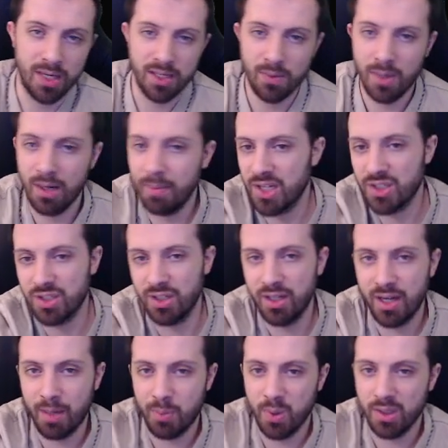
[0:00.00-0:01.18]
You want to make sure you're
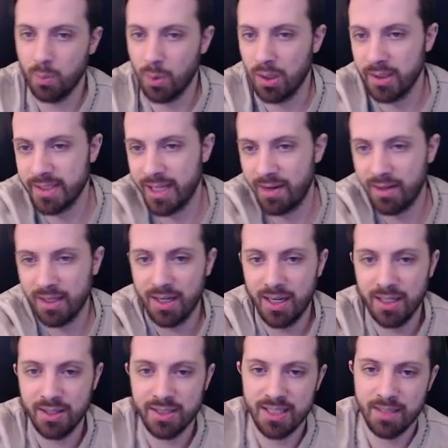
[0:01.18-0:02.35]
not putting your wall down and cutting
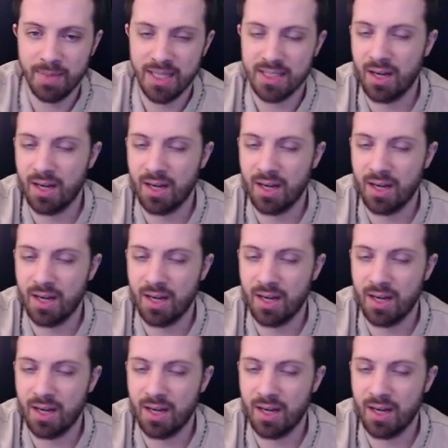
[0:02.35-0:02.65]
your teammates